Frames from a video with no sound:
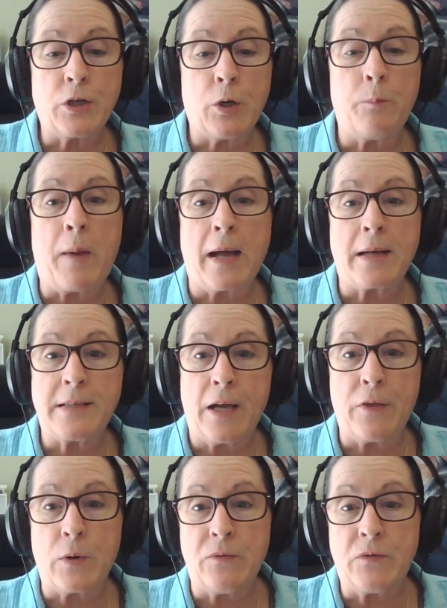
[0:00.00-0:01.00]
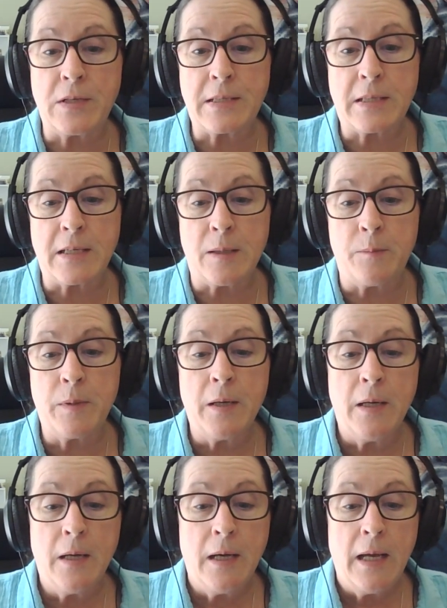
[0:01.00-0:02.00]
to go back down there and visit him.
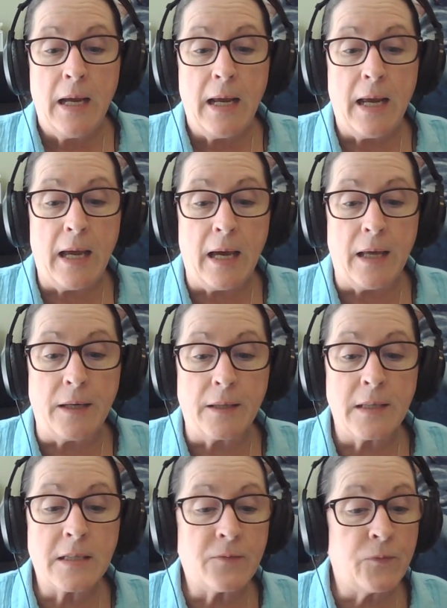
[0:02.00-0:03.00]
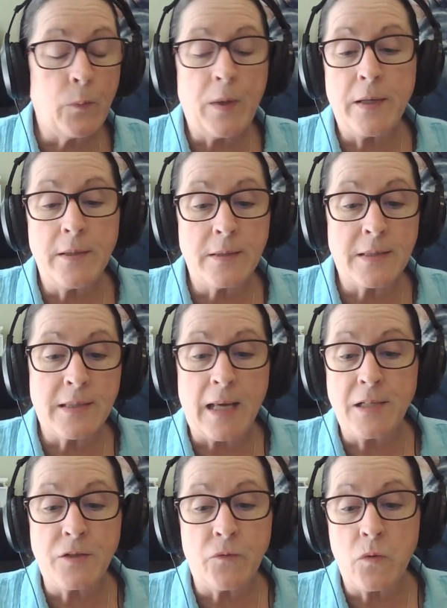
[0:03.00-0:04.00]
And because we didn't
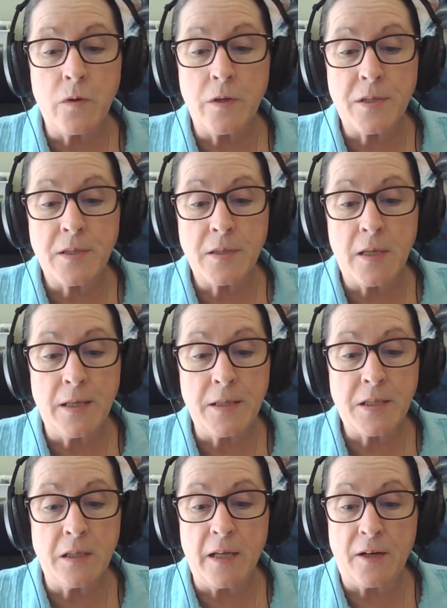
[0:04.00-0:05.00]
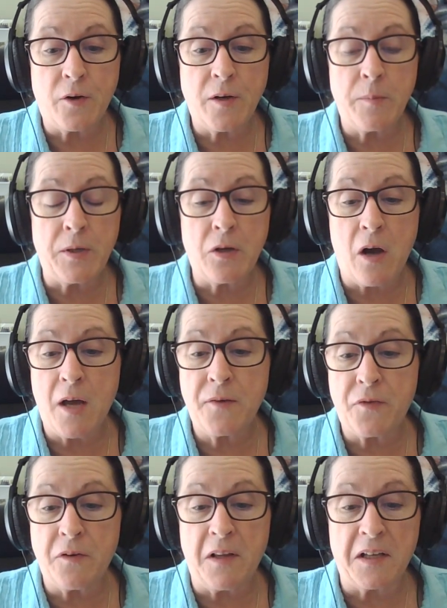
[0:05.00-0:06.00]
say divorce until I'd already been gone
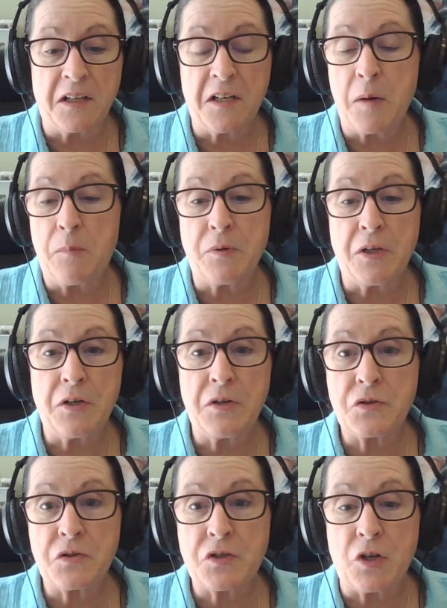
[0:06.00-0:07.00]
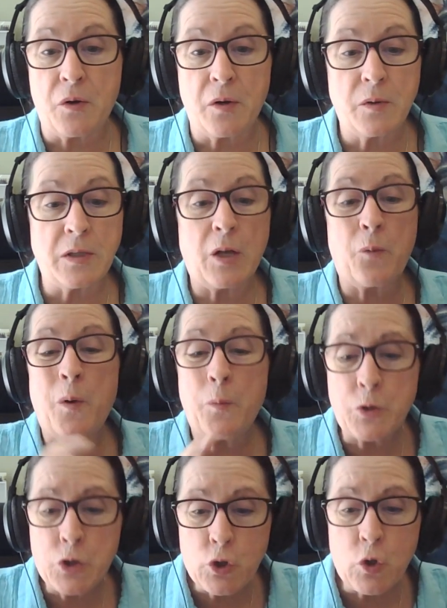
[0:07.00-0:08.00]
for like a couple years or so. We
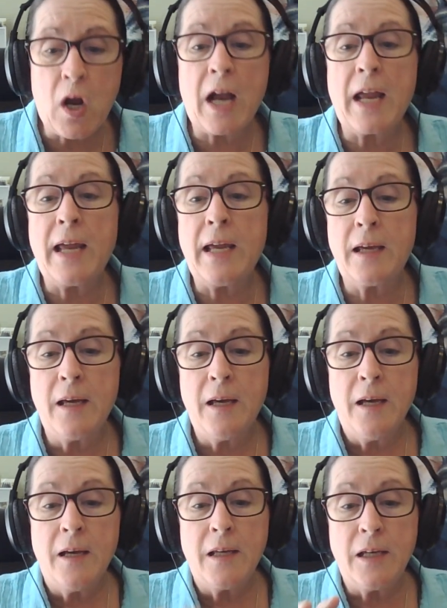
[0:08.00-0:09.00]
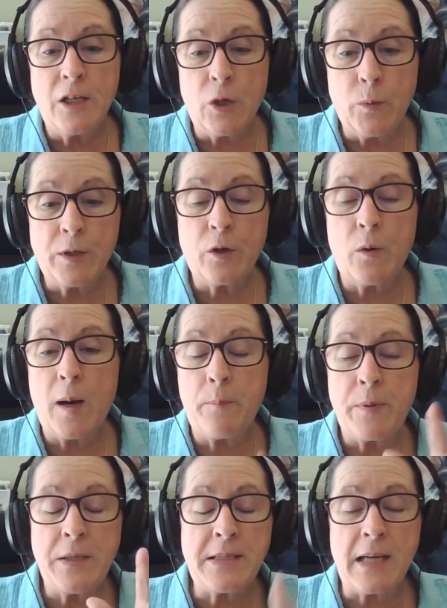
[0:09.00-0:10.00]
were trying, we'd go
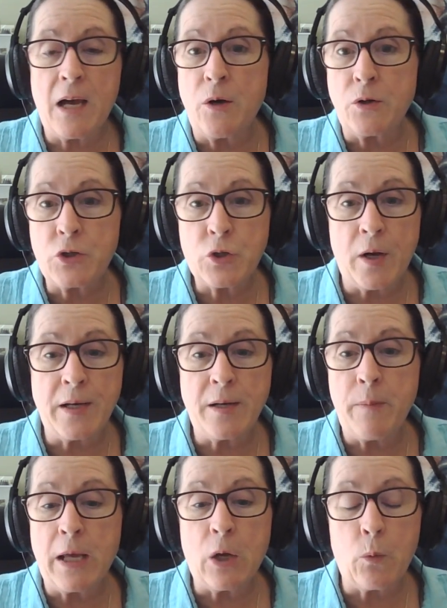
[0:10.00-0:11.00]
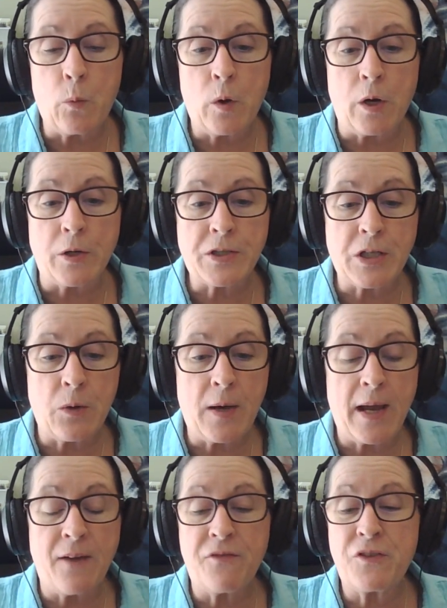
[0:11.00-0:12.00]
up and down trying to make it work. So
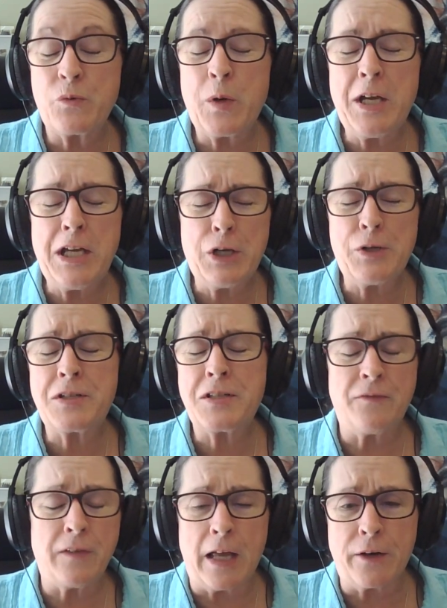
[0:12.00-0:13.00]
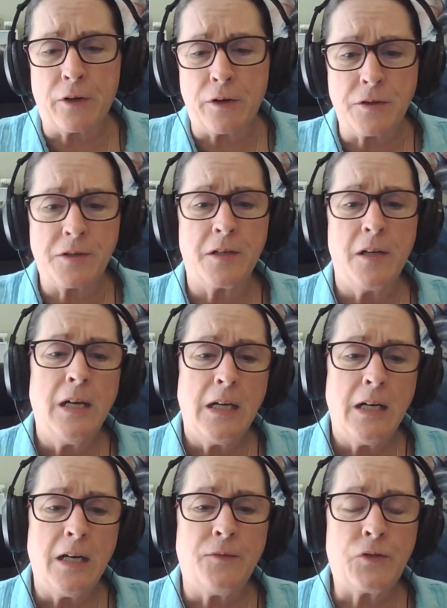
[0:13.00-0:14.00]
I have 3 years of letters
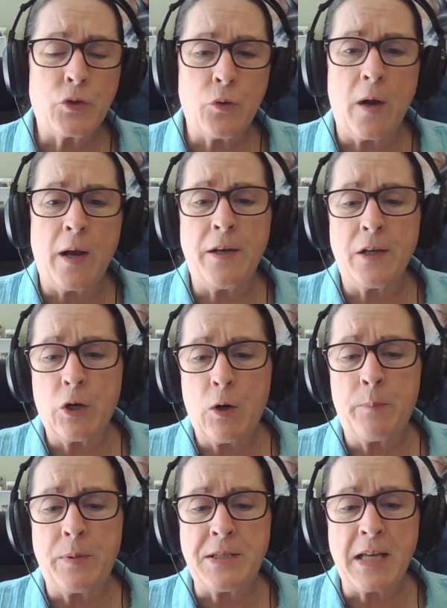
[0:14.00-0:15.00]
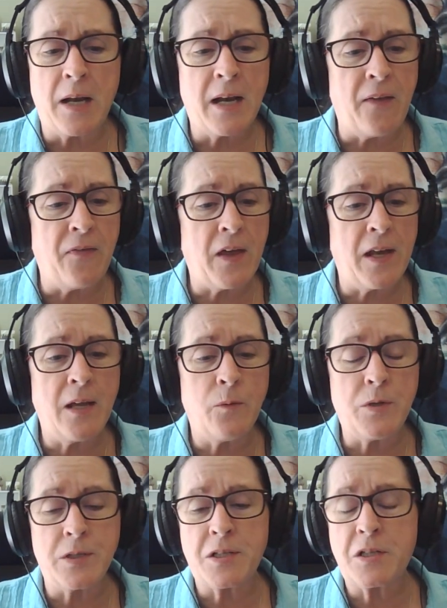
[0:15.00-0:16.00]
of trying to go up and down. And then he
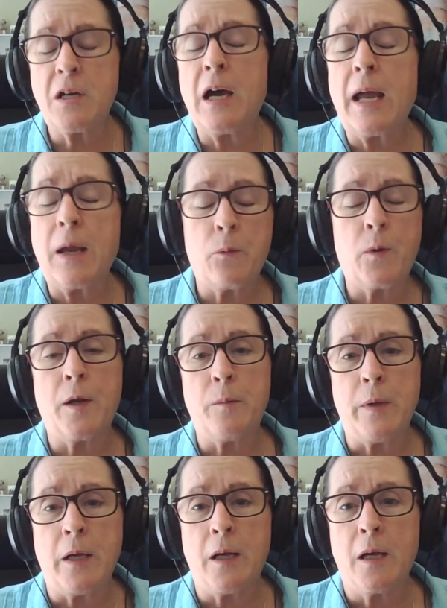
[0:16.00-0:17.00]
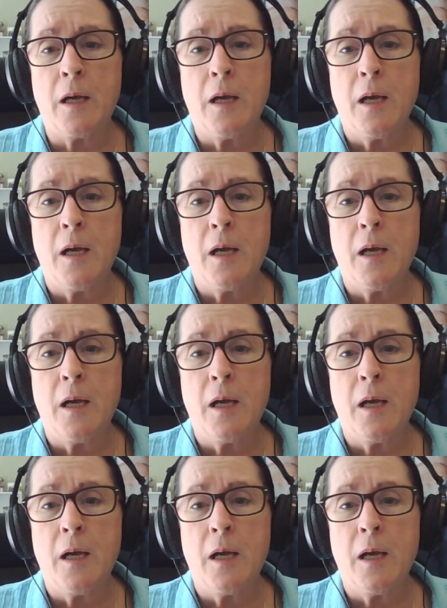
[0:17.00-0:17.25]
would just tirade me.